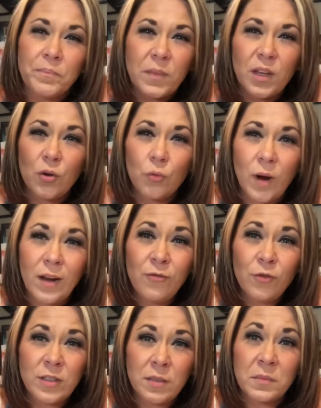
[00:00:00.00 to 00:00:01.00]
get ready
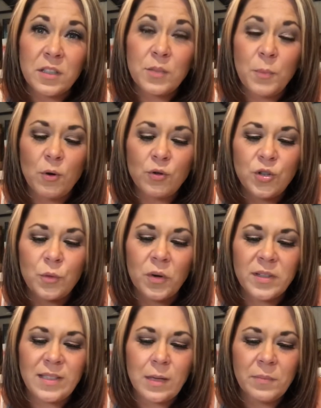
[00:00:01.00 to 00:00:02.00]
for some exposure where
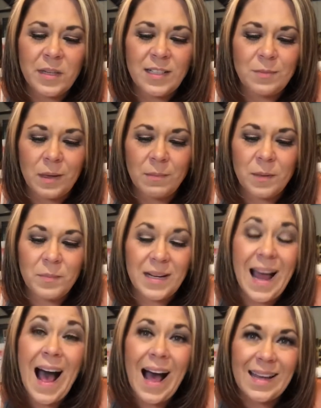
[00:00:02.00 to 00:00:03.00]
somebody's maybe been
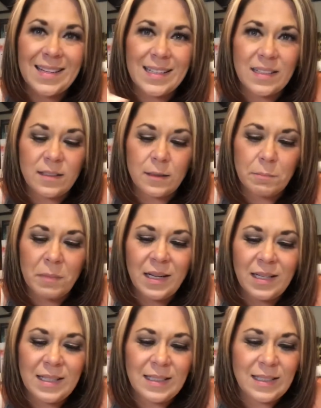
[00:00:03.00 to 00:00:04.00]
hiding some
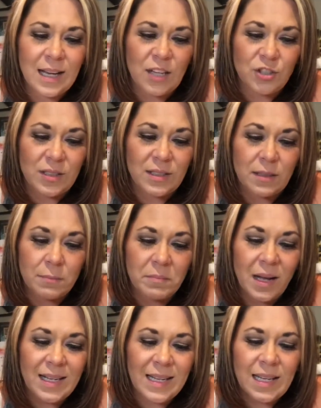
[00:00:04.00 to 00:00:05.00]
money, stashing some
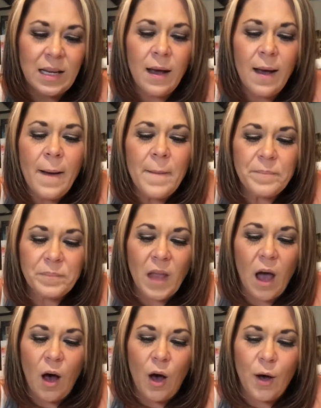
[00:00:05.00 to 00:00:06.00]
money.
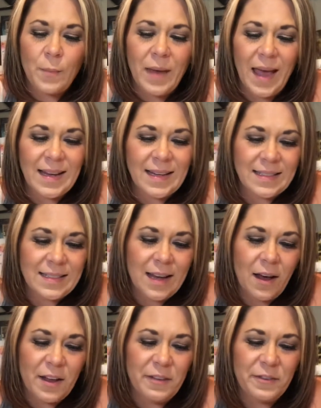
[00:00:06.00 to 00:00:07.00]
And
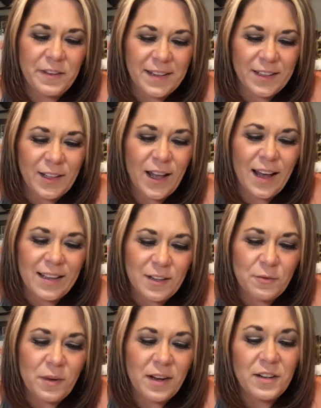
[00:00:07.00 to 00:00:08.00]
I feel
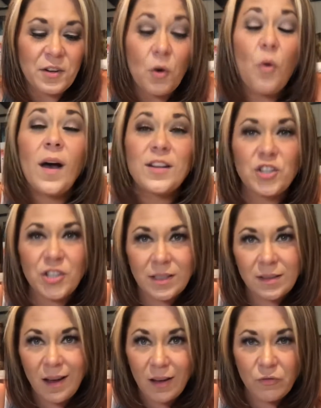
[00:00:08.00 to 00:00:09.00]
get ready to
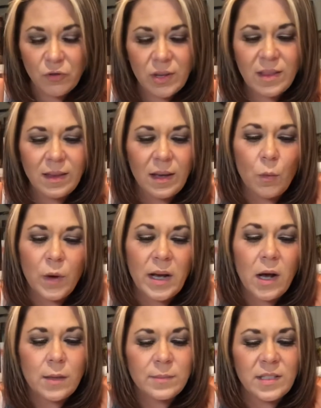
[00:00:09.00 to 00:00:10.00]
question everything when it
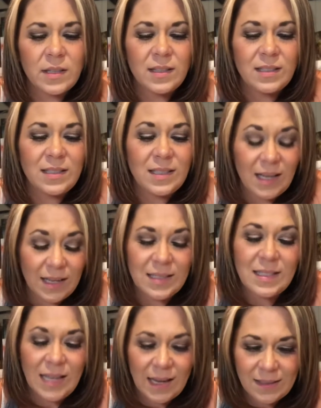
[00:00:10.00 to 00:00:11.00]
comes to this
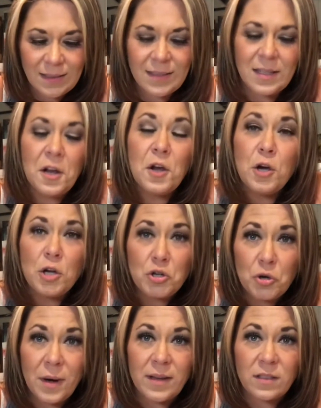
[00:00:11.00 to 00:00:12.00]
intense
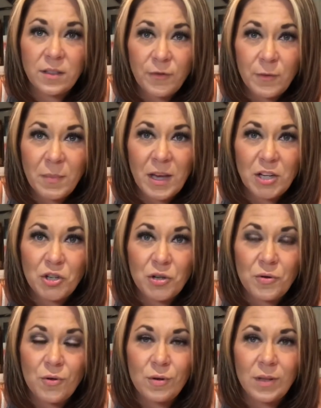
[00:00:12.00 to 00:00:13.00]

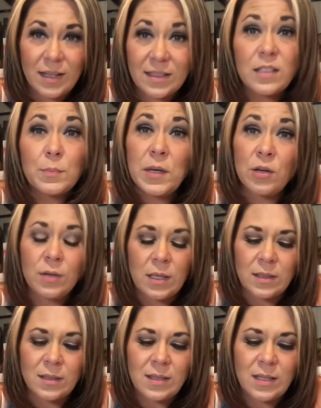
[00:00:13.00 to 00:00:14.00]
transformational
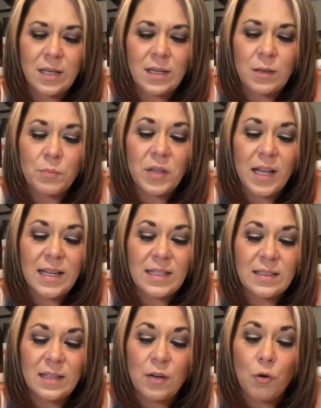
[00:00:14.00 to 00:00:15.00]
experience taking
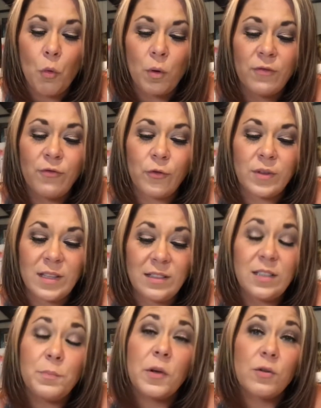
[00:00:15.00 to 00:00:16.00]
place in order for this
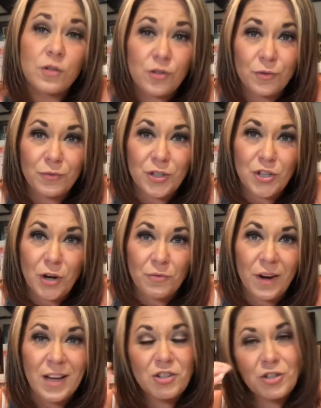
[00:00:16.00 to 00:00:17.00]
spiritual
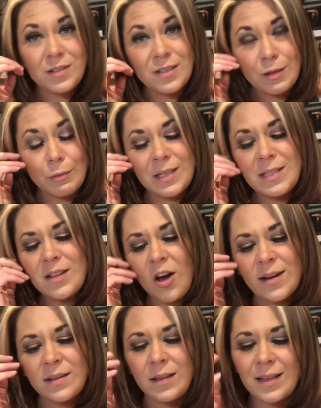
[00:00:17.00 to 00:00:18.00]
regeneration. So it is
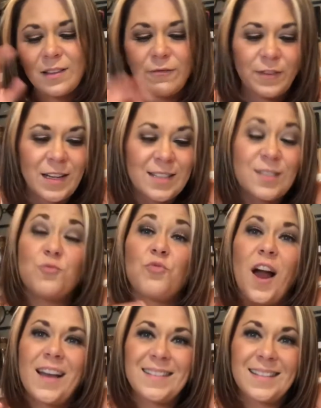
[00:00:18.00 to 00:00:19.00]
kind of like the phoenix
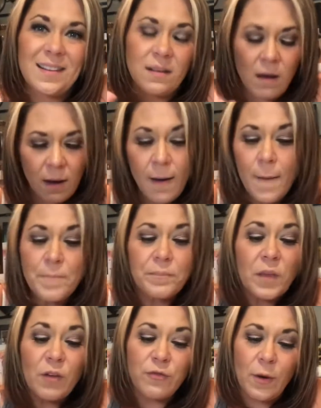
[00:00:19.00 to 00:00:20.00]
rising
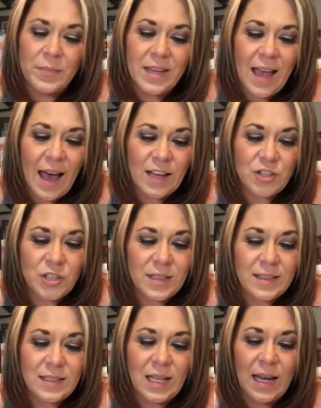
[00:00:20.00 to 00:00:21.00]
from the
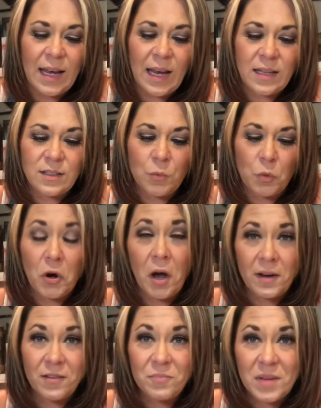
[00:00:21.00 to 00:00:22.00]
ashes, and we're
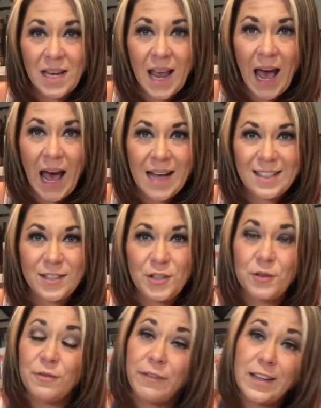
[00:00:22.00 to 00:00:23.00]
kind of being asked
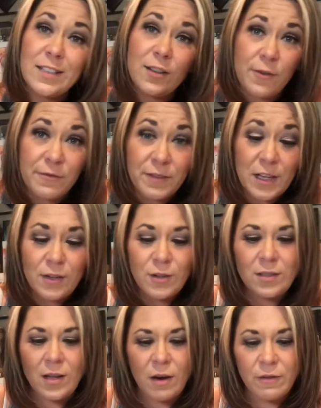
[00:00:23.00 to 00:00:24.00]
to face our
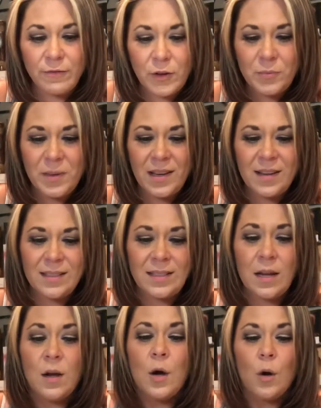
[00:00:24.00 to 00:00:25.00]
fears, our phobias
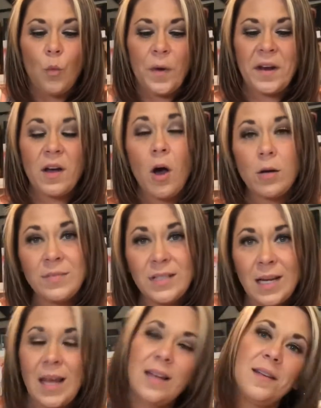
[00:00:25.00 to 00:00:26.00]
when it comes
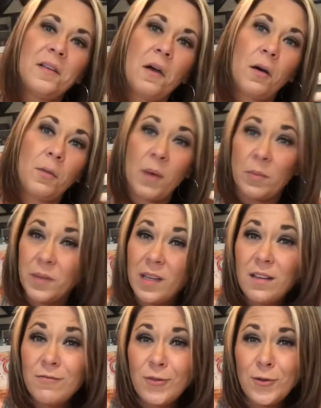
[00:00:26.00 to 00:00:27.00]
to any
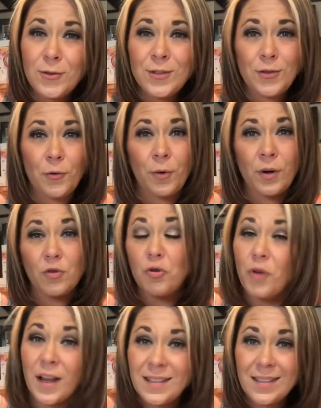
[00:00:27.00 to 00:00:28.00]
upheavals or
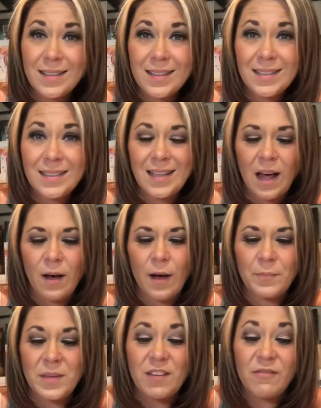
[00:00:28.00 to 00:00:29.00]
crisis
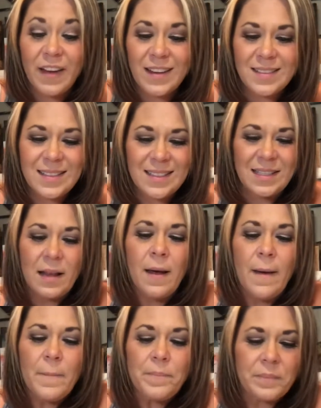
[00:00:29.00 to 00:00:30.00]
events
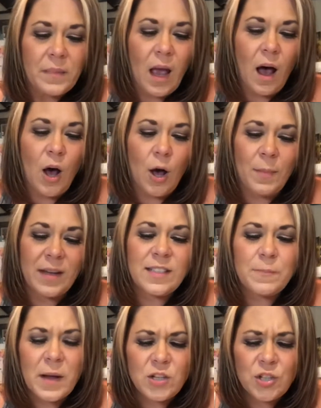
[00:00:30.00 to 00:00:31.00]

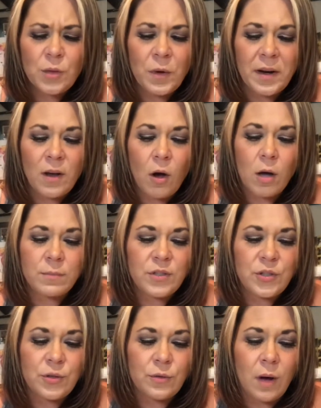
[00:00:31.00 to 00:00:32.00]
Especially when it comes
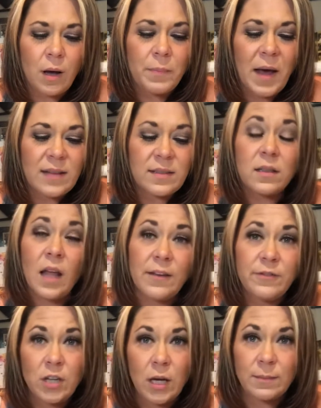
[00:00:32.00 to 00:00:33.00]
to past
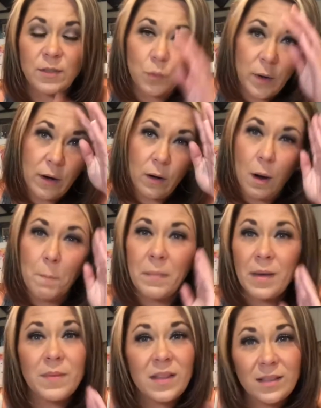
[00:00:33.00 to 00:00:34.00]
lifetimes where
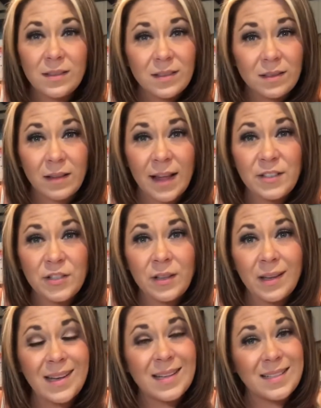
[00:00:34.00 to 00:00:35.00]
maybe this has led to
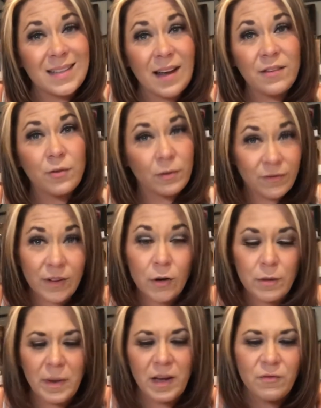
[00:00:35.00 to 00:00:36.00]
like a death or a
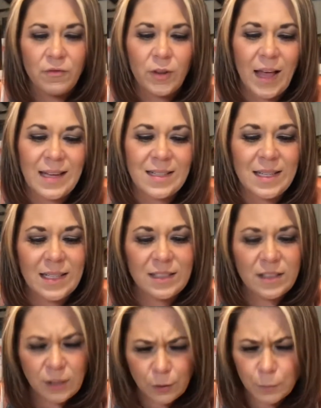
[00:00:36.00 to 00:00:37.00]
very painful ending. And
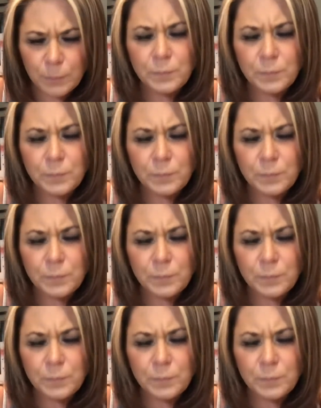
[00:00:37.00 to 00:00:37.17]
so